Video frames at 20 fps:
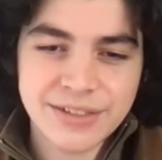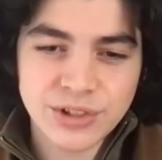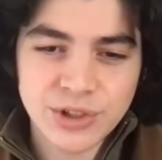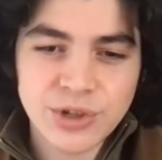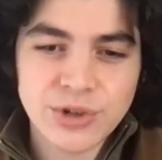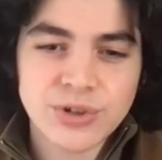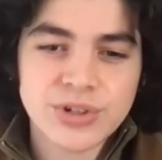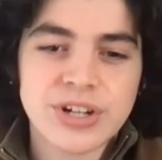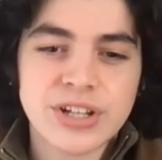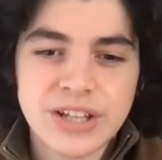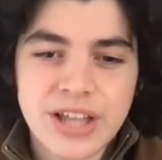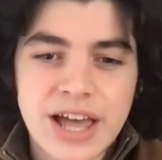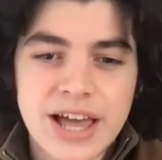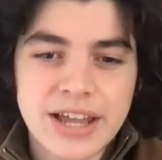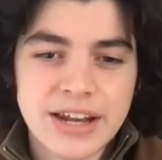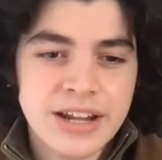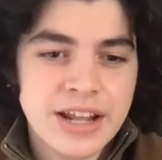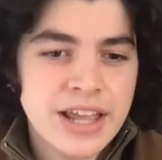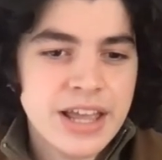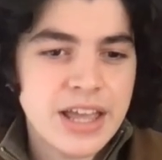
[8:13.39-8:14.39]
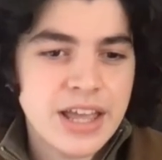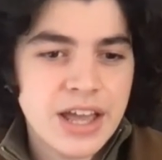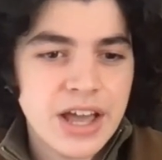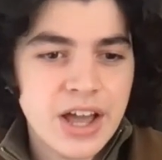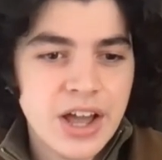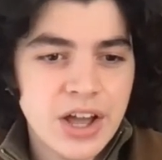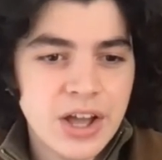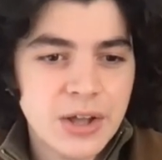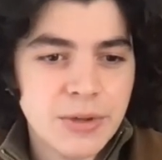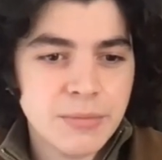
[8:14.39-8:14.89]
I learned a lot.
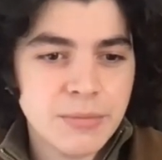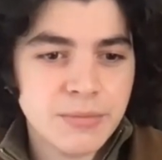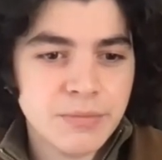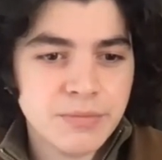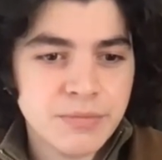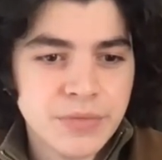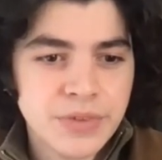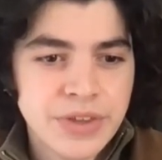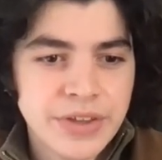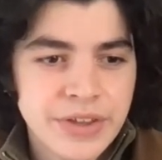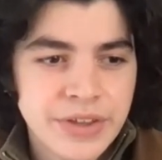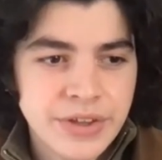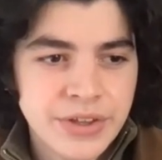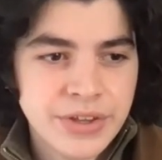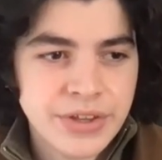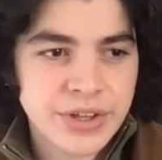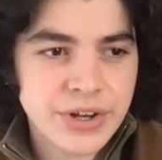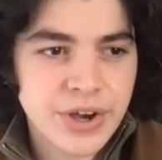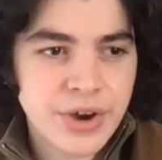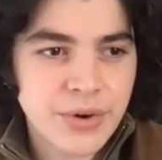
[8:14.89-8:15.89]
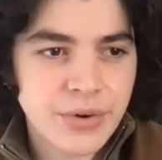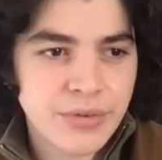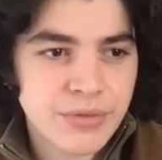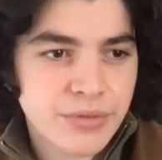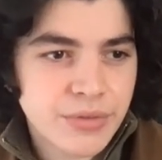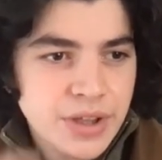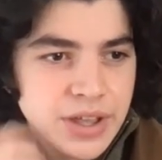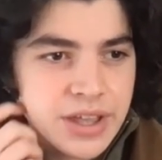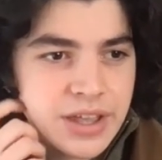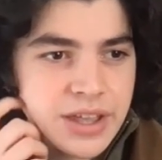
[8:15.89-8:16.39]
Um, you know,